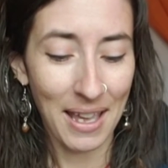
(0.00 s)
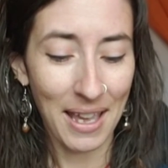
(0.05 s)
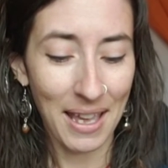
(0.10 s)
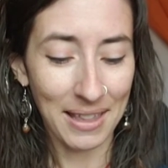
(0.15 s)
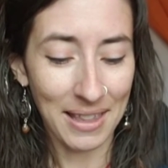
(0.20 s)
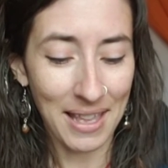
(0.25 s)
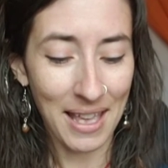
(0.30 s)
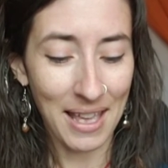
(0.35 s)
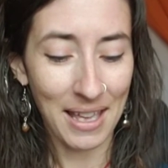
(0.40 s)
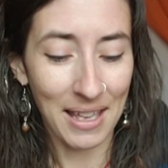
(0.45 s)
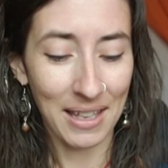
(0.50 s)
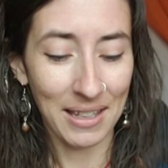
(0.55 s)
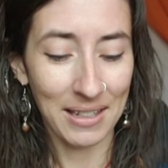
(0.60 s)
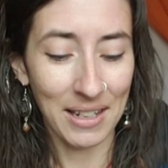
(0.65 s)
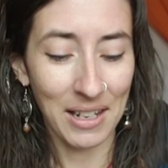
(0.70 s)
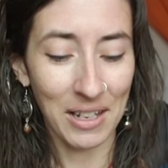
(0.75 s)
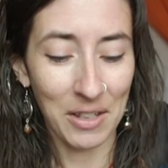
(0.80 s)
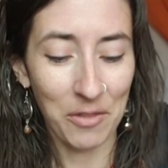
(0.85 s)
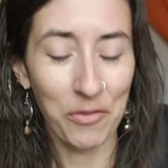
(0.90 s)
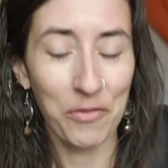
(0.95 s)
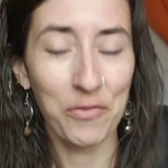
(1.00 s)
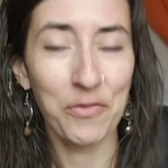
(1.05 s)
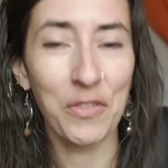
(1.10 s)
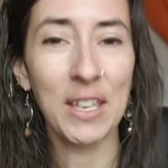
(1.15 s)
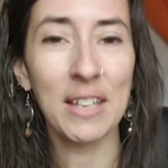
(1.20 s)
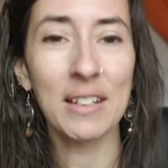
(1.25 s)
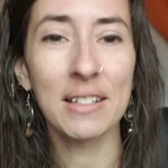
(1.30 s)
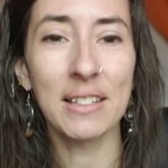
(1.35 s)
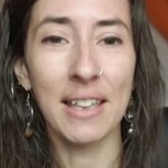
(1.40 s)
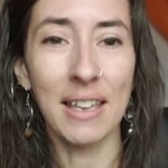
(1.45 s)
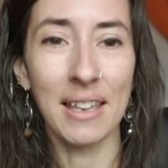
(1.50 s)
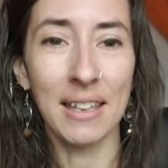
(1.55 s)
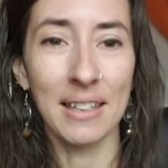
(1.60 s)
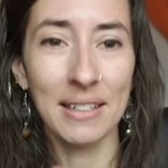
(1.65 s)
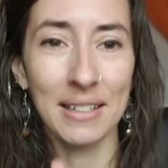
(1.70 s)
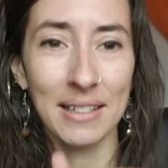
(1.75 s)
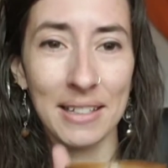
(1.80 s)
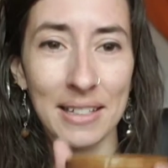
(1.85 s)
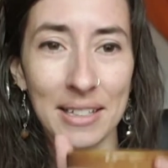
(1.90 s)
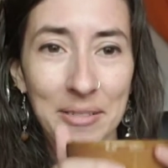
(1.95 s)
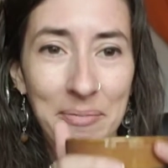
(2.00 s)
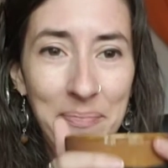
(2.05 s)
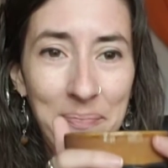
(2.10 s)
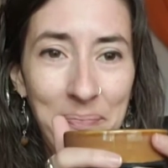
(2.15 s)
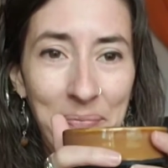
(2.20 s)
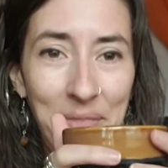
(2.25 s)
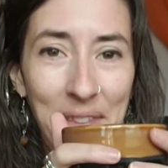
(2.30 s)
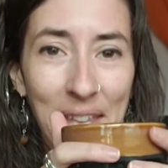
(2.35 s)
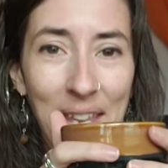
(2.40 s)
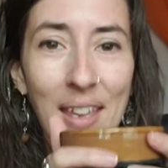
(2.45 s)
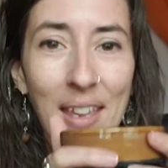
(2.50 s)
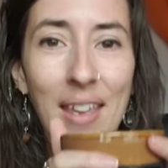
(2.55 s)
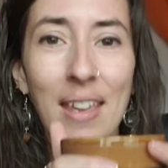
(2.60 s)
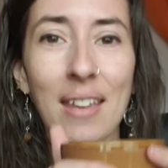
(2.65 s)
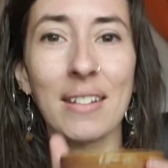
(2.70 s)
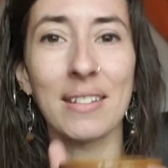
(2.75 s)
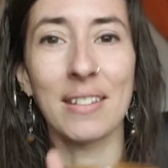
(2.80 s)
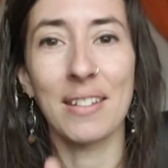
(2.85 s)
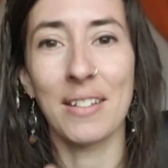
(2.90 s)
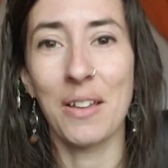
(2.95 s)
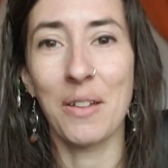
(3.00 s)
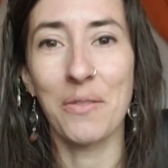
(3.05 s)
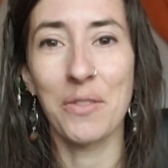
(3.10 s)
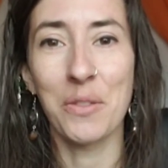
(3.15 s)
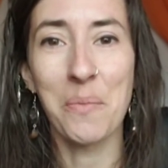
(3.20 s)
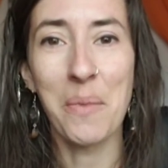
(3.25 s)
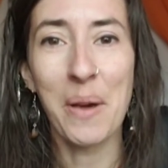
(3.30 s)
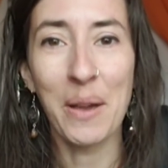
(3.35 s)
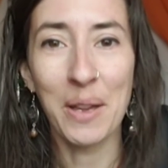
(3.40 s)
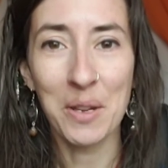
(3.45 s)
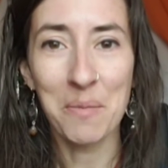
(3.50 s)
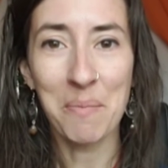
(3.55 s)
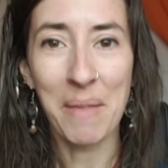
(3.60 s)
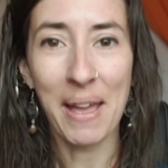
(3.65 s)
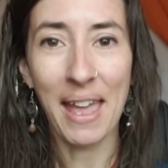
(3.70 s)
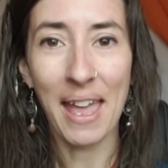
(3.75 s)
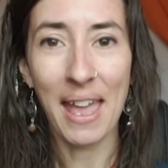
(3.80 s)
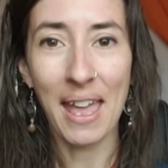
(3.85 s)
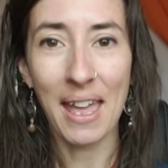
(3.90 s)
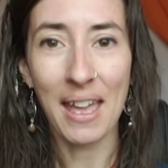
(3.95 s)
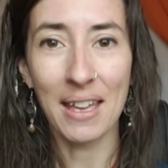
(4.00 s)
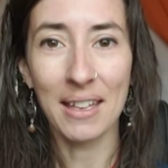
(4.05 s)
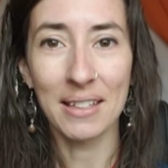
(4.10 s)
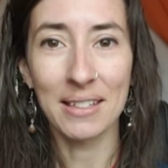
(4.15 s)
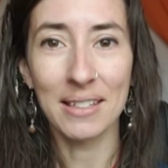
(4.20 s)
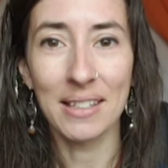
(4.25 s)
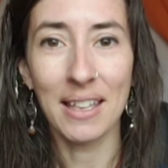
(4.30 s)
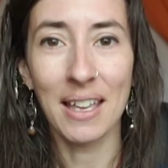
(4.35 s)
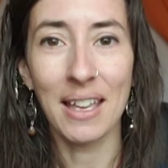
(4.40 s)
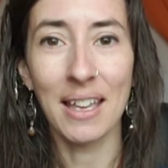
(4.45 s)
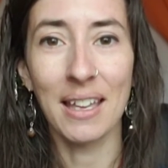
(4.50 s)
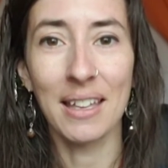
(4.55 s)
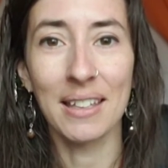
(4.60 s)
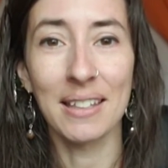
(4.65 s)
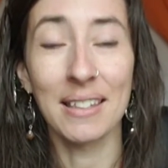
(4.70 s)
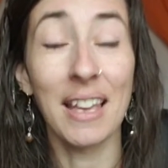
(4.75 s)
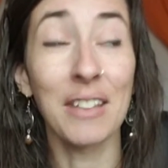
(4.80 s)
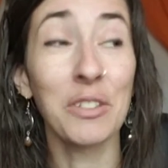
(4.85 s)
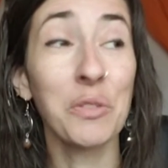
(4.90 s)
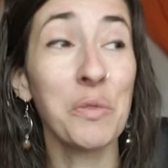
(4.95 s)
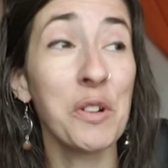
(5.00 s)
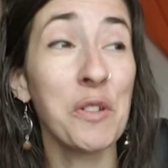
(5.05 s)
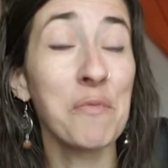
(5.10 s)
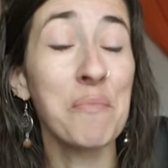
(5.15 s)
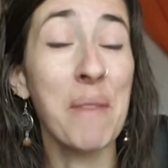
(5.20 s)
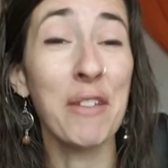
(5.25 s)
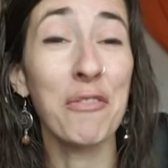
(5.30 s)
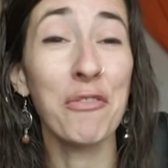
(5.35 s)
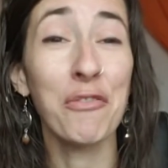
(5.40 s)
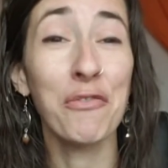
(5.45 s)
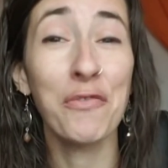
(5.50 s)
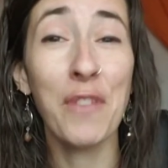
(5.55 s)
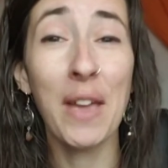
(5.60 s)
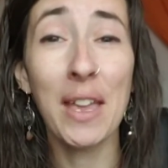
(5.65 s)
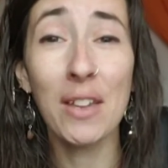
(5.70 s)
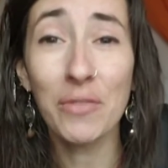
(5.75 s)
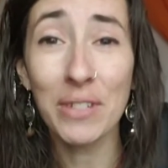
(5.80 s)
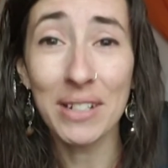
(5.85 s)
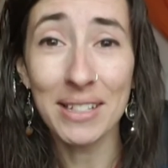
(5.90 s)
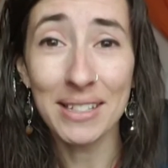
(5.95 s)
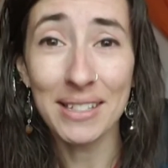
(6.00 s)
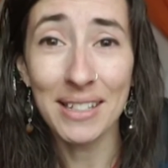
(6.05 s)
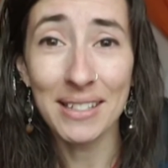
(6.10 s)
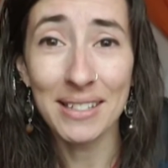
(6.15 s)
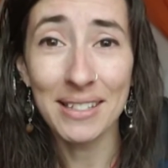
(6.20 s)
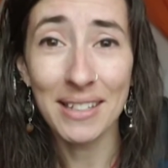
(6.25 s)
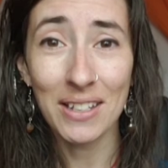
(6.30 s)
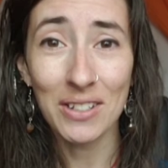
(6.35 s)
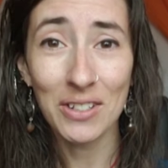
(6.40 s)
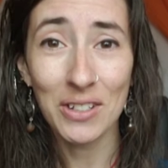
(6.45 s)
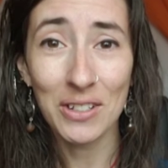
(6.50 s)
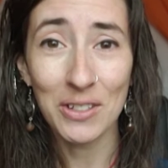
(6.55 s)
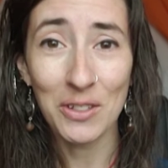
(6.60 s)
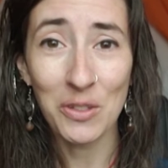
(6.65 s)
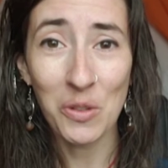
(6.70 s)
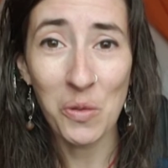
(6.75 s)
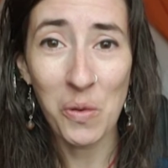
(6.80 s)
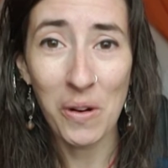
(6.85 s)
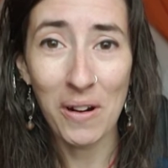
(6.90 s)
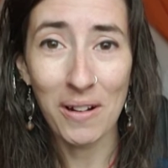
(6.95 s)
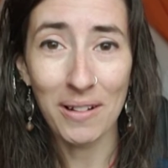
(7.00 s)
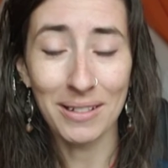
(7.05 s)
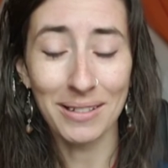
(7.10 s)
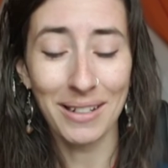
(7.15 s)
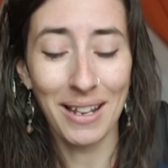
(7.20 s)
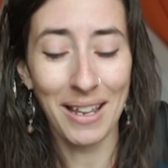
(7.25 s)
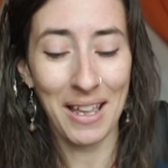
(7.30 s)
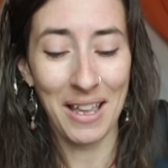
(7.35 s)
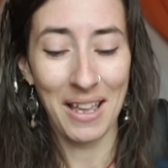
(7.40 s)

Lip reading: And then feeling the heat of the mug in my hands. And that's one of my favorite sensations in the world.